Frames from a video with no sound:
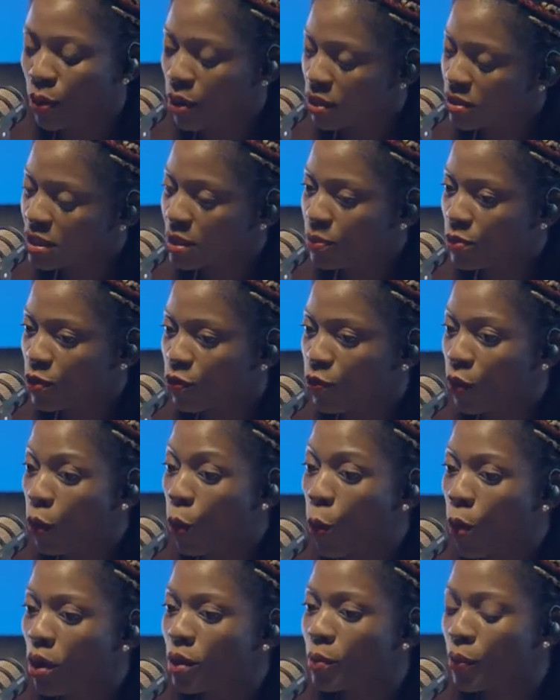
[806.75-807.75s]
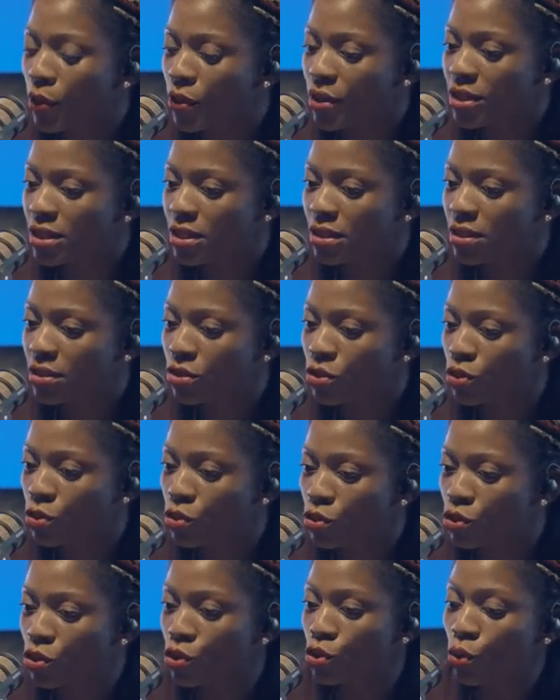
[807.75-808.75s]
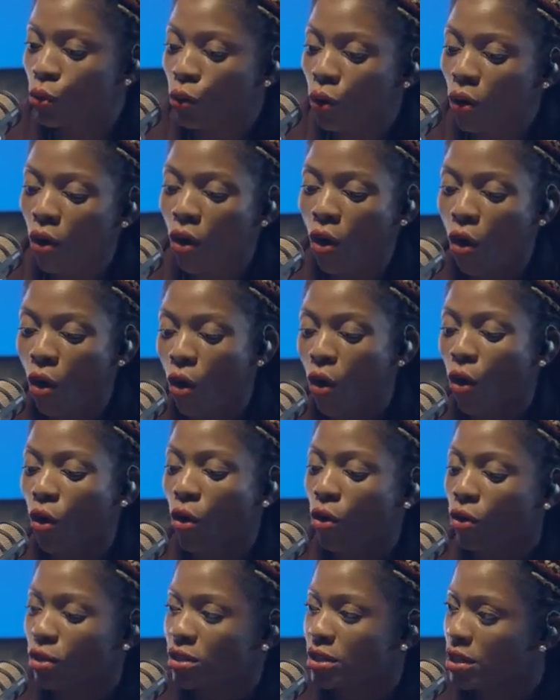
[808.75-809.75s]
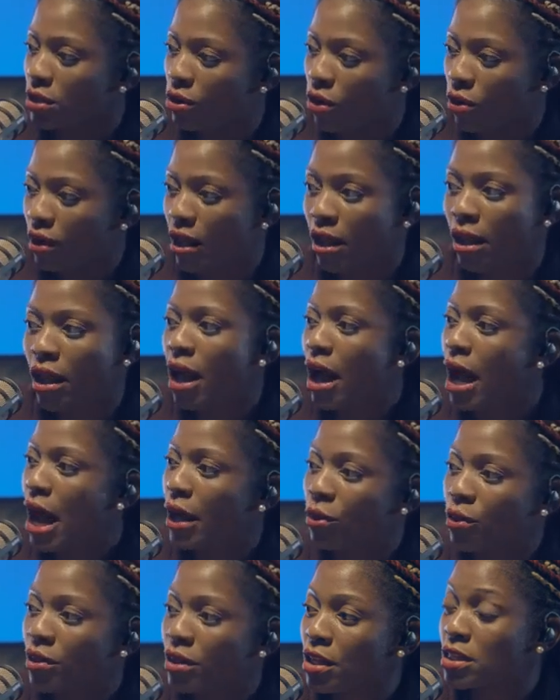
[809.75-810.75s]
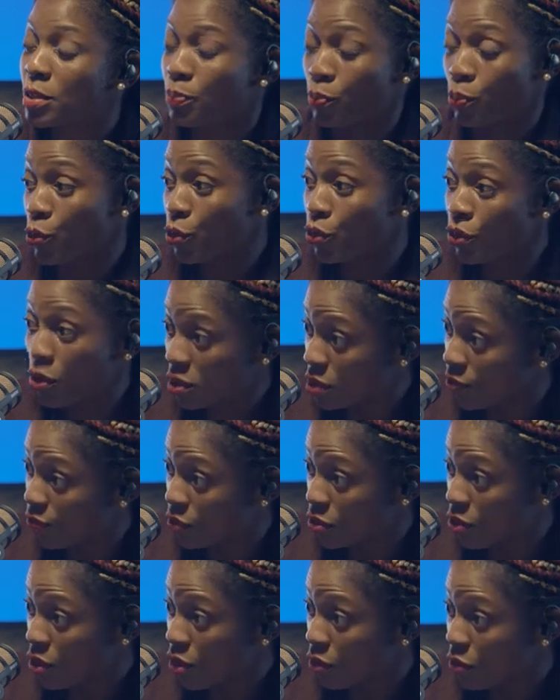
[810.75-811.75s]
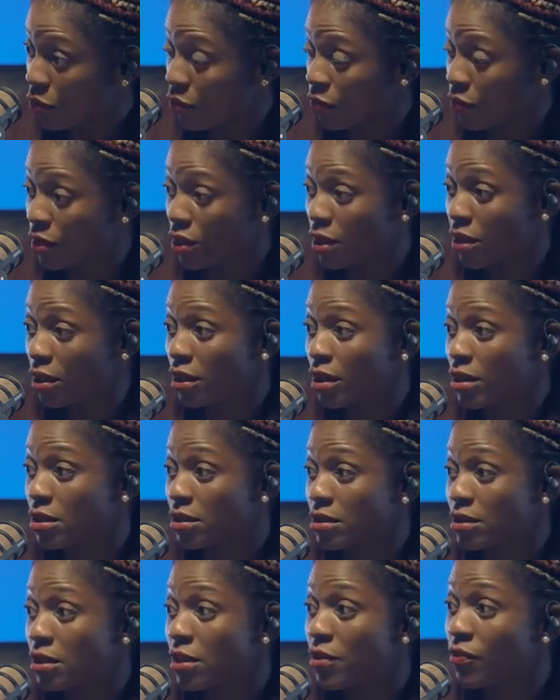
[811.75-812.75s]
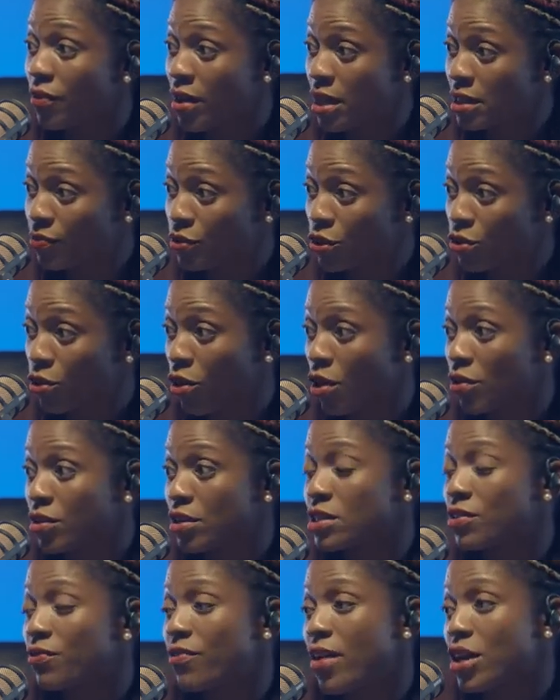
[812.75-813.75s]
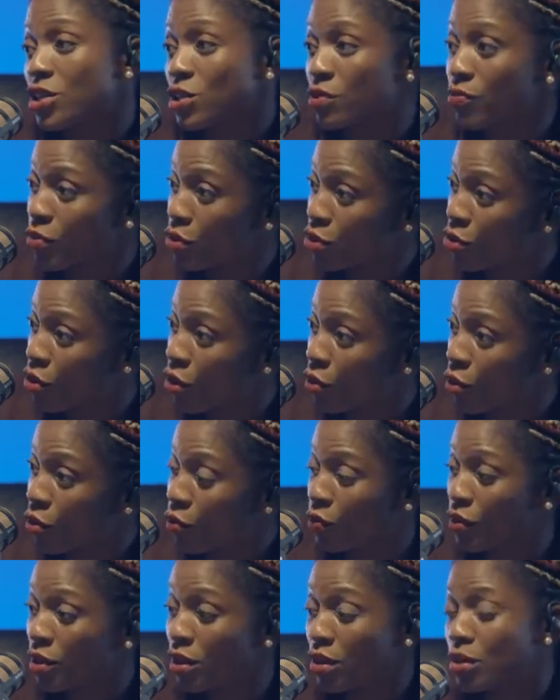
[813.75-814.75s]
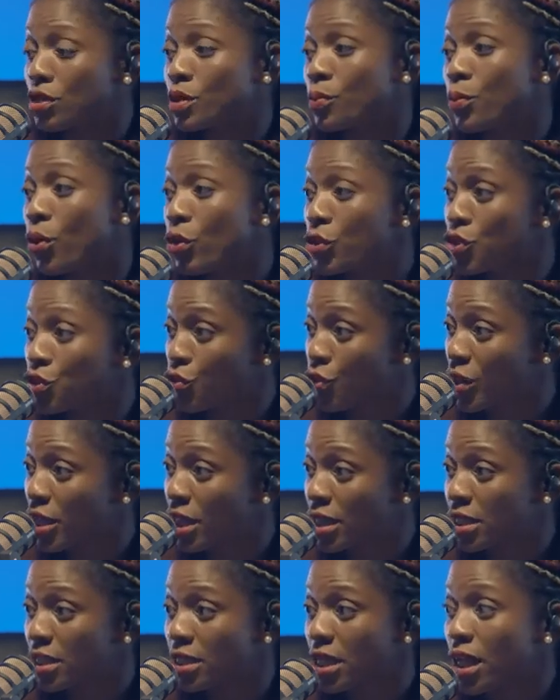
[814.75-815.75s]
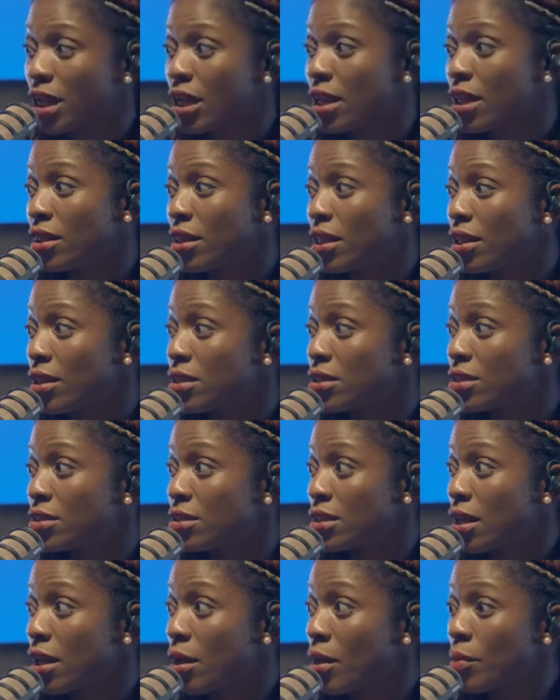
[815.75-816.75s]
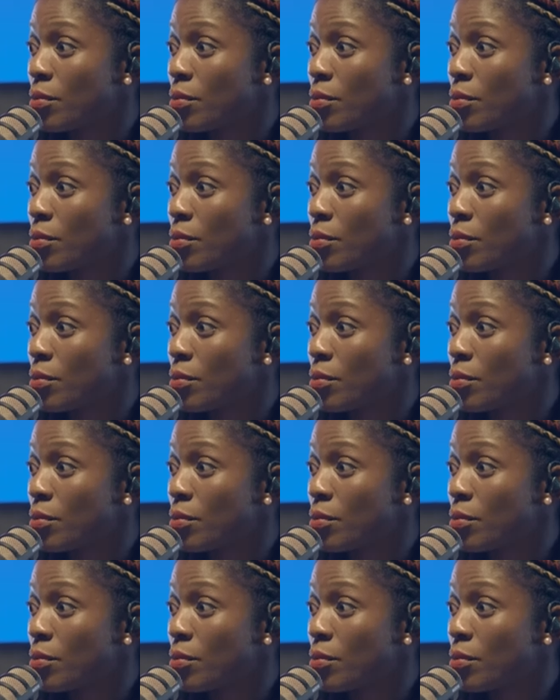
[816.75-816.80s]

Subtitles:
possible for one person to do all the, like, I know there's product photography, there's event photography, there's fashion photography, there's portraits, there's